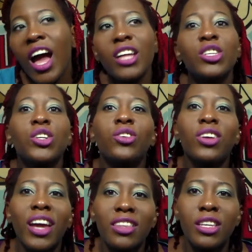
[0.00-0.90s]
And so
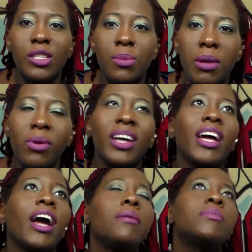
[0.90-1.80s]
you'll get these people,
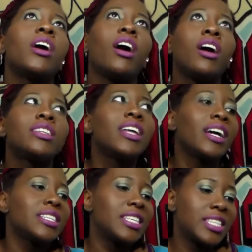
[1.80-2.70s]
and I'm
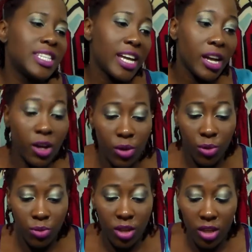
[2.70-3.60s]
not to
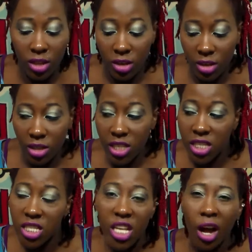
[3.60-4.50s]
sound
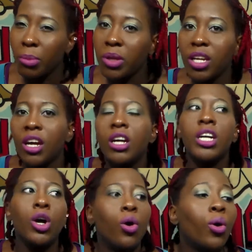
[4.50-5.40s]
snobby,
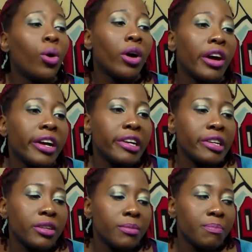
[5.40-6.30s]

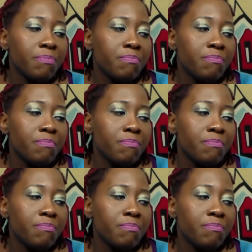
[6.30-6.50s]
or